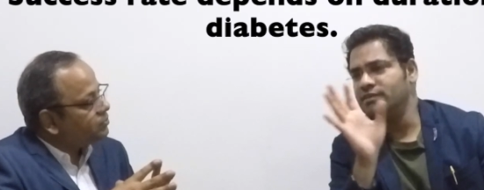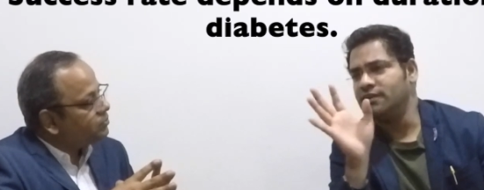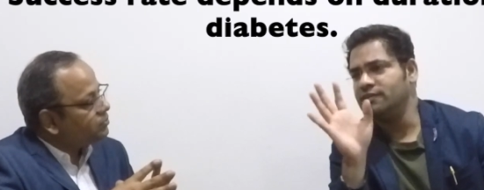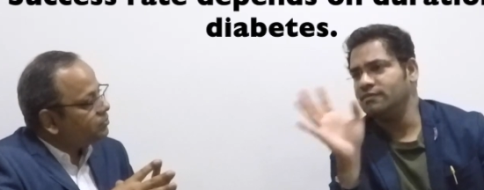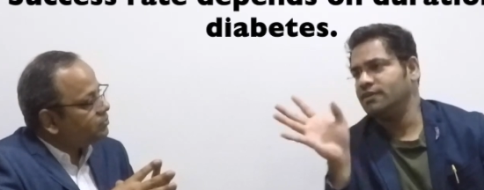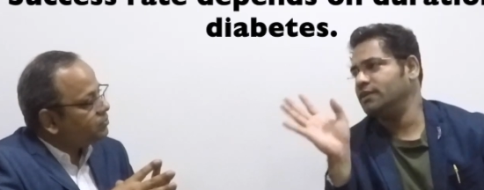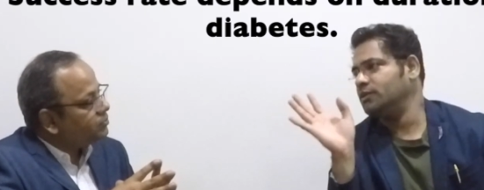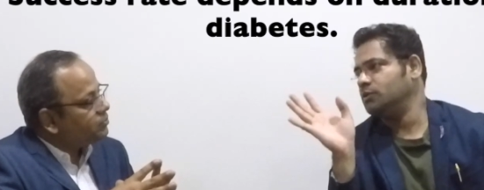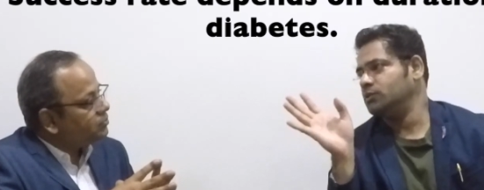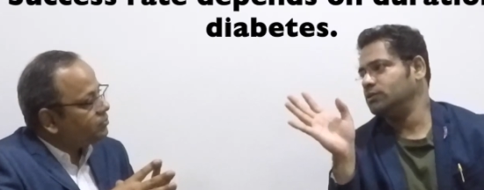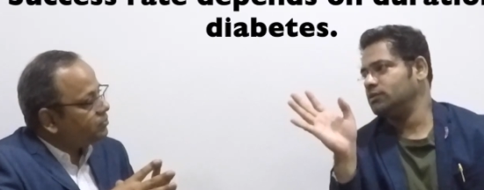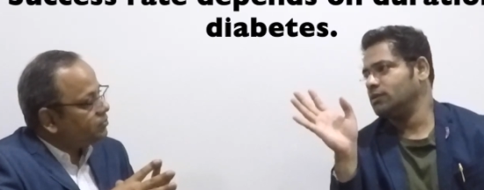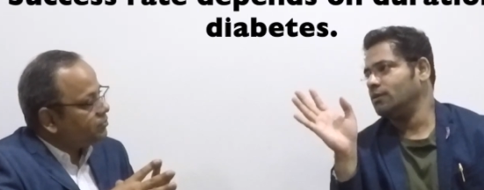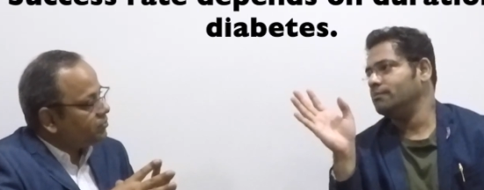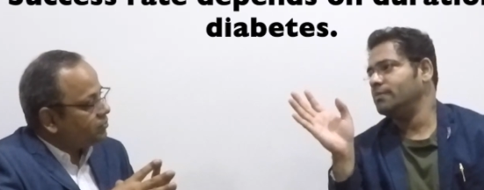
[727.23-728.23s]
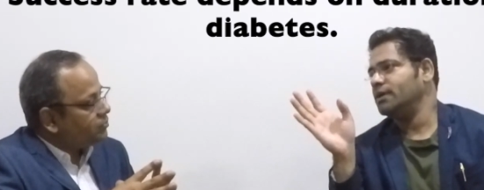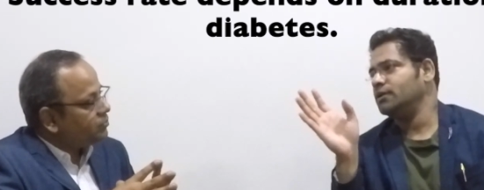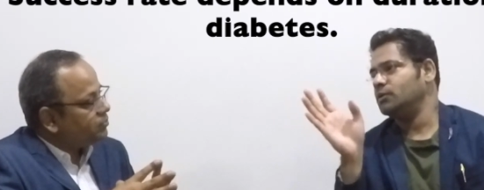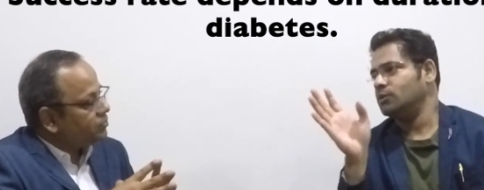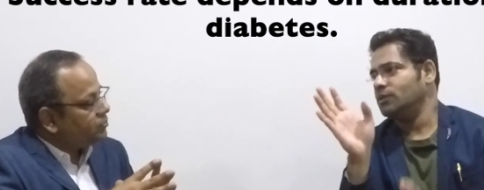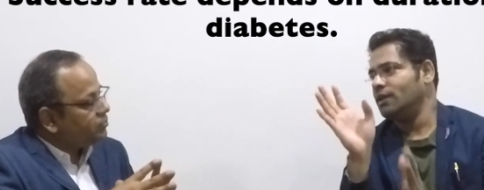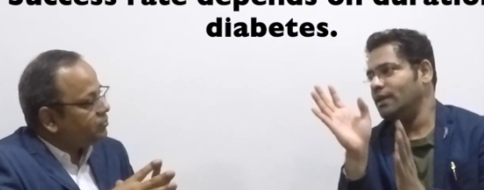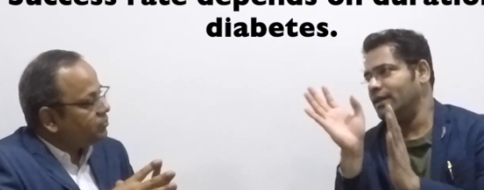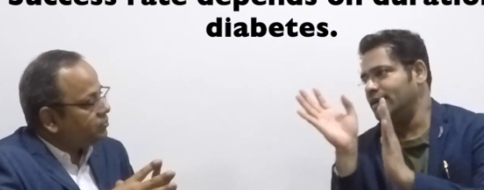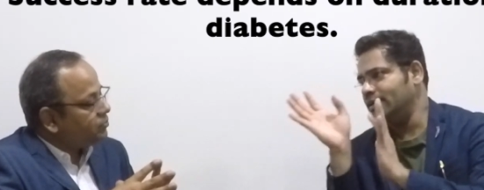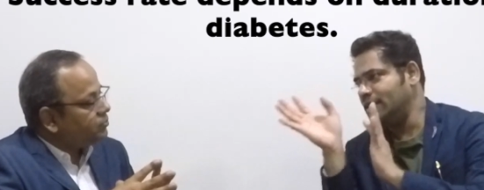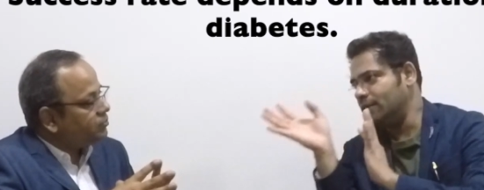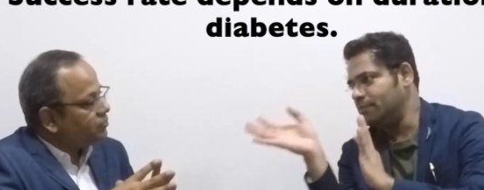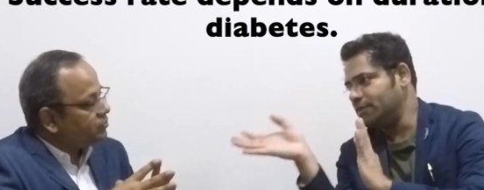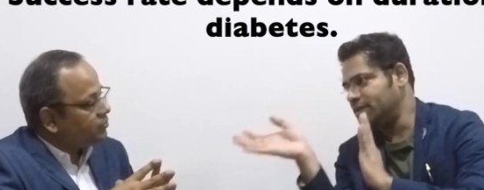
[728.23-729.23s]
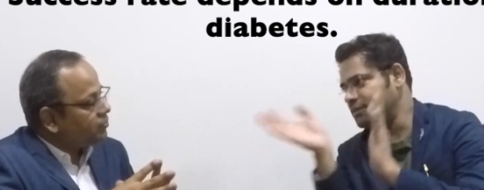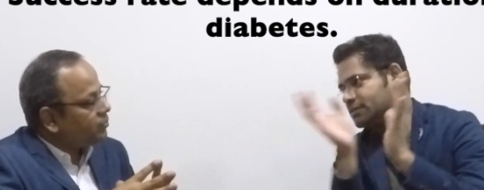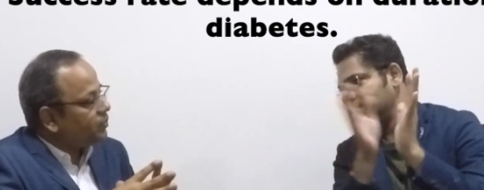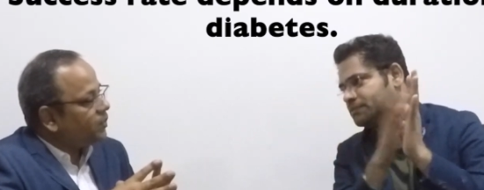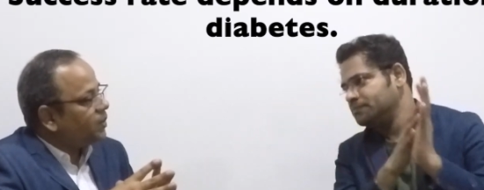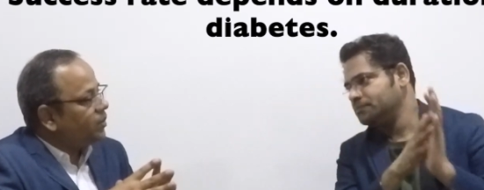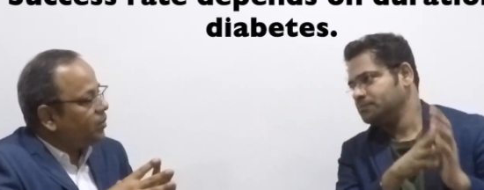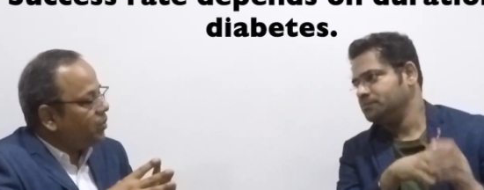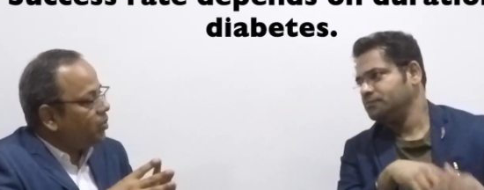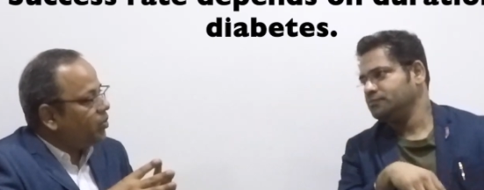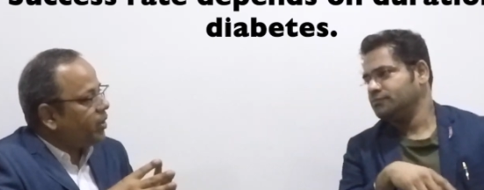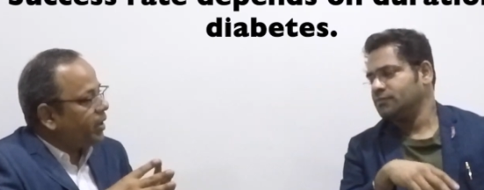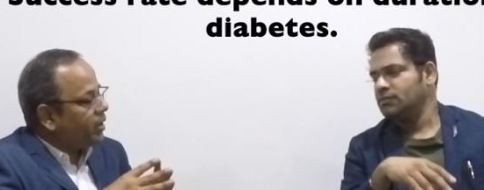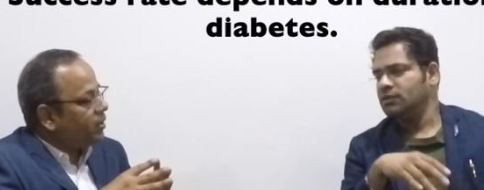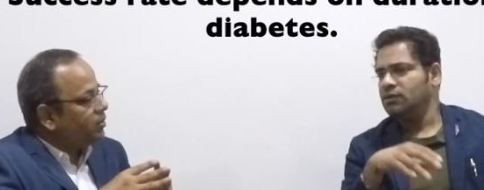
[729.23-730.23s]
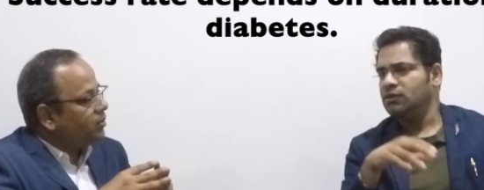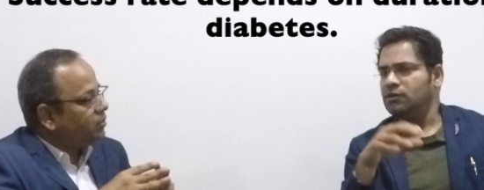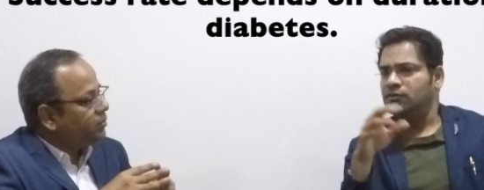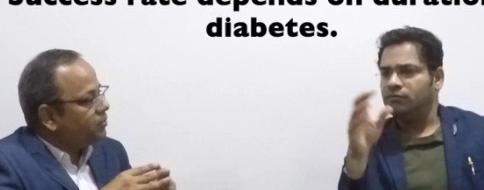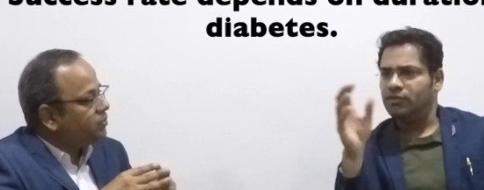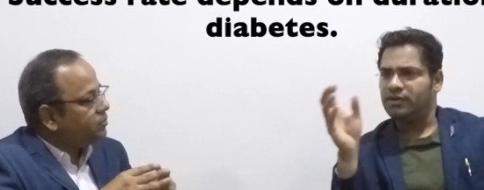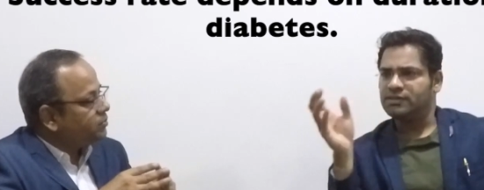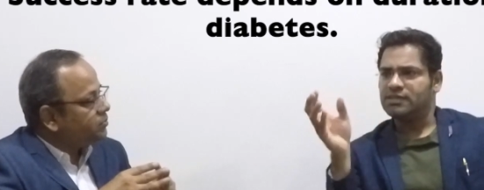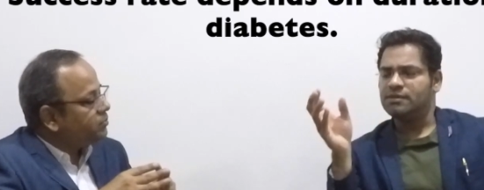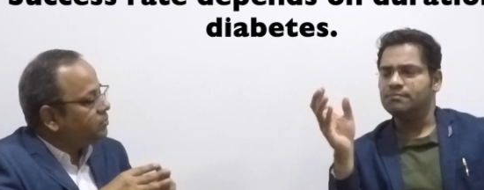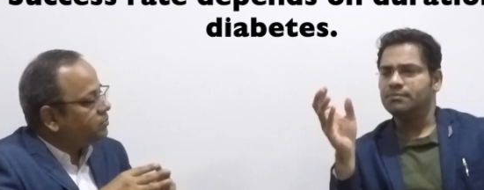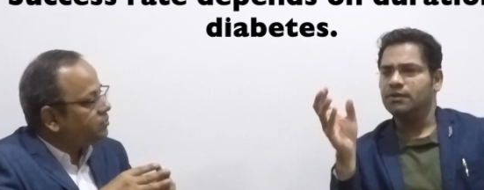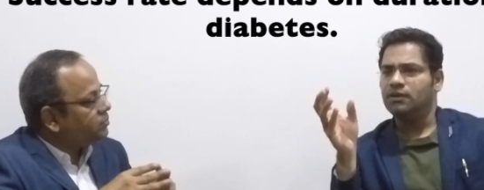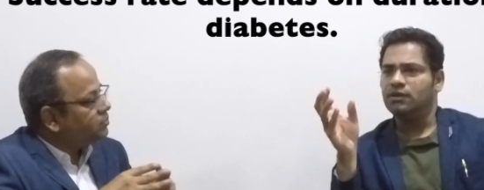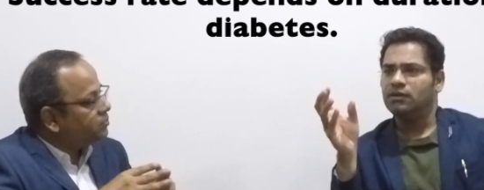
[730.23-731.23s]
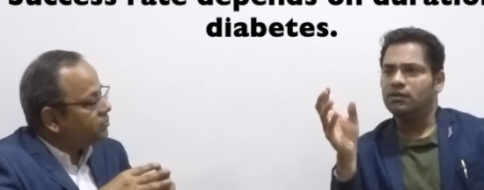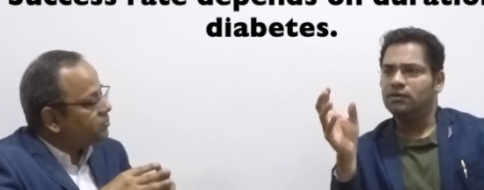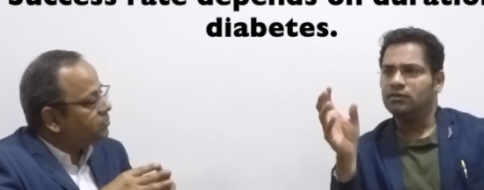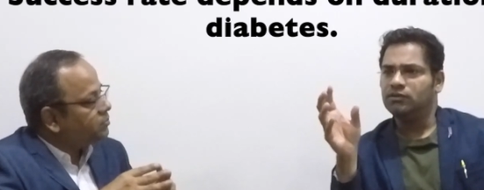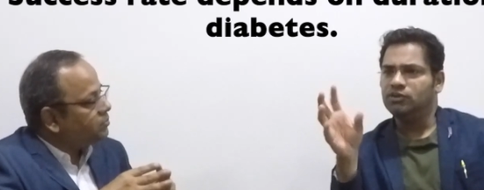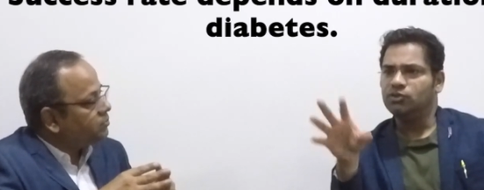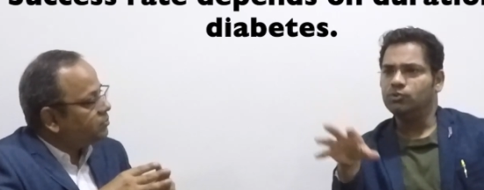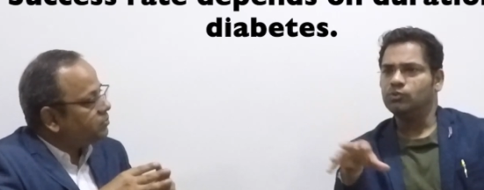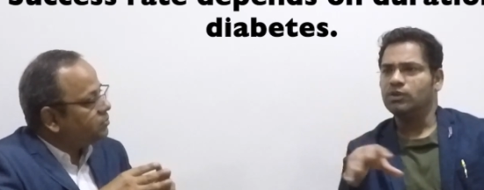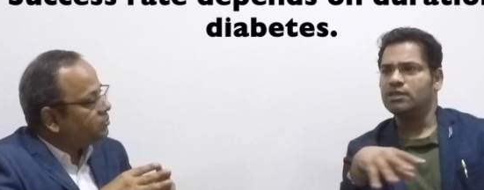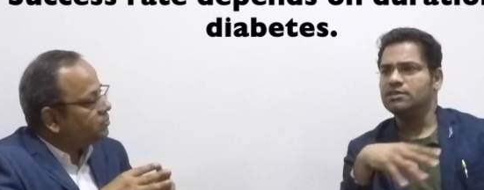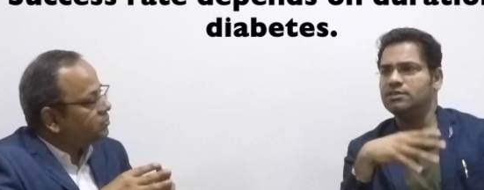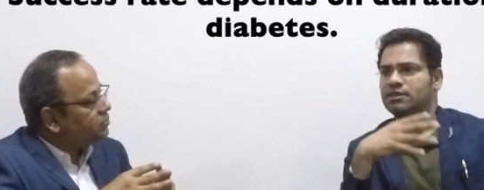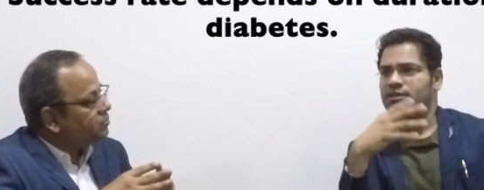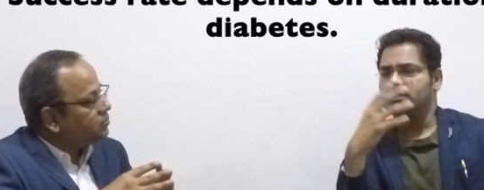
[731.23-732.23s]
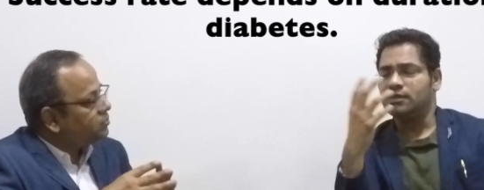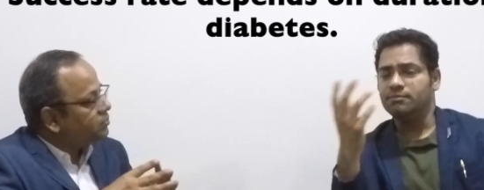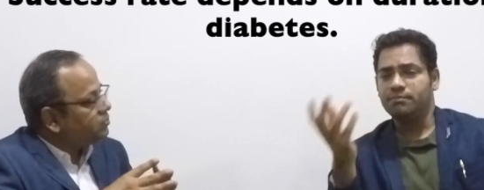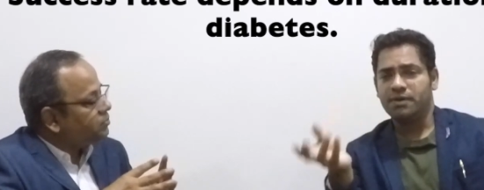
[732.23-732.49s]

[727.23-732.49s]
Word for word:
Speaker 1: very, very good compared to the late diabetes. Okay. For example, you consider some